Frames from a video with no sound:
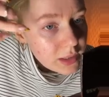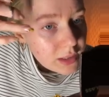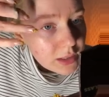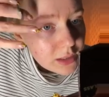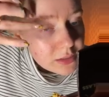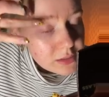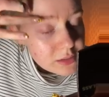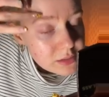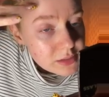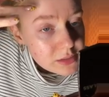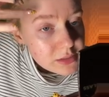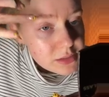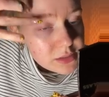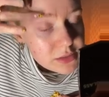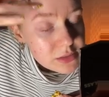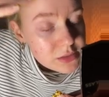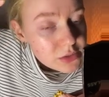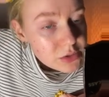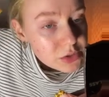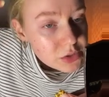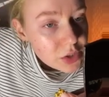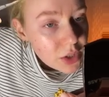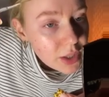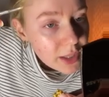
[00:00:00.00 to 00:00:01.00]
And
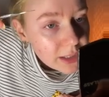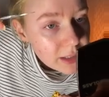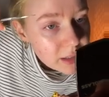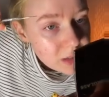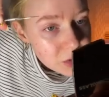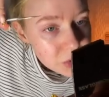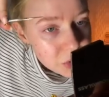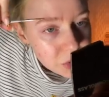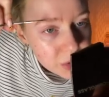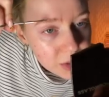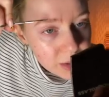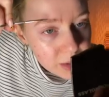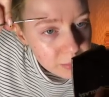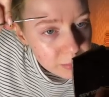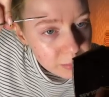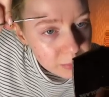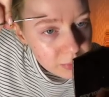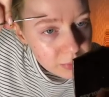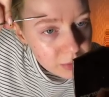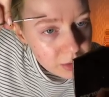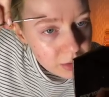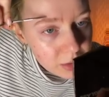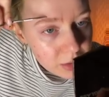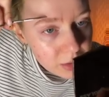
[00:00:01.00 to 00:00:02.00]
try and
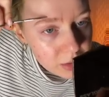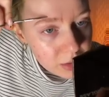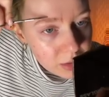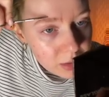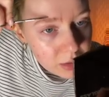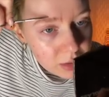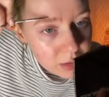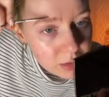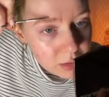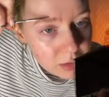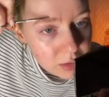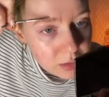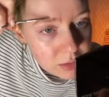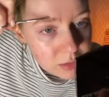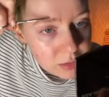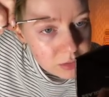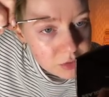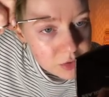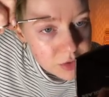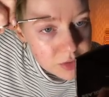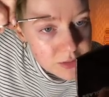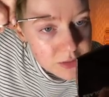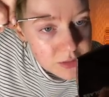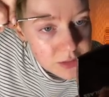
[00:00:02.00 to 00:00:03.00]
trim
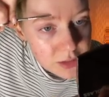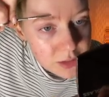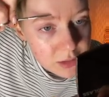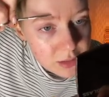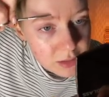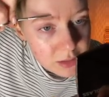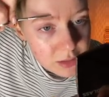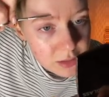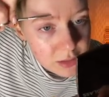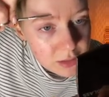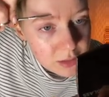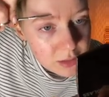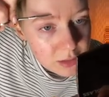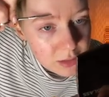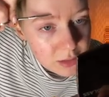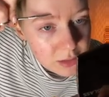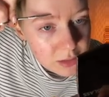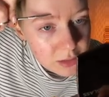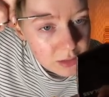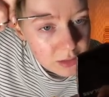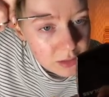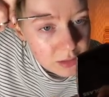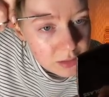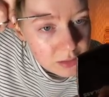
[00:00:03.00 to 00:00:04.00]
just
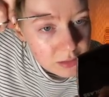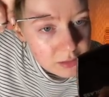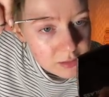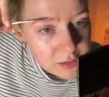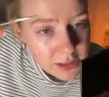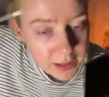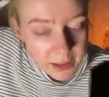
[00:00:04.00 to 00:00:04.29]
a little